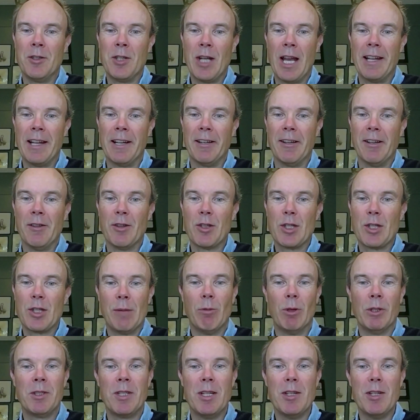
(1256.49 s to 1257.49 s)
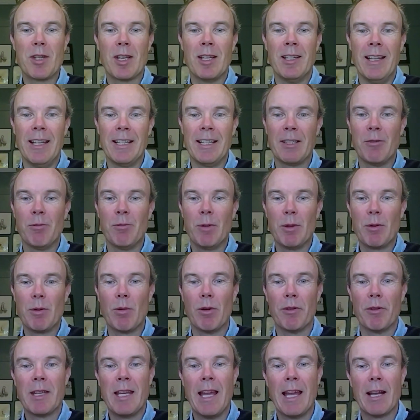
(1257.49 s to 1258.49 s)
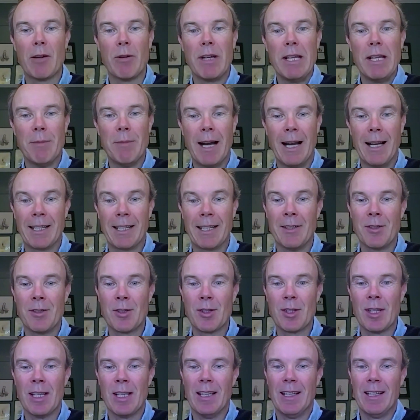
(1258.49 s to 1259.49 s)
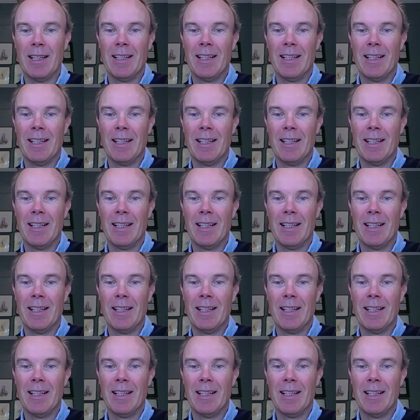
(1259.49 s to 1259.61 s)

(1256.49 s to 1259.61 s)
Janet, and somewhat disconnected with what the equity markets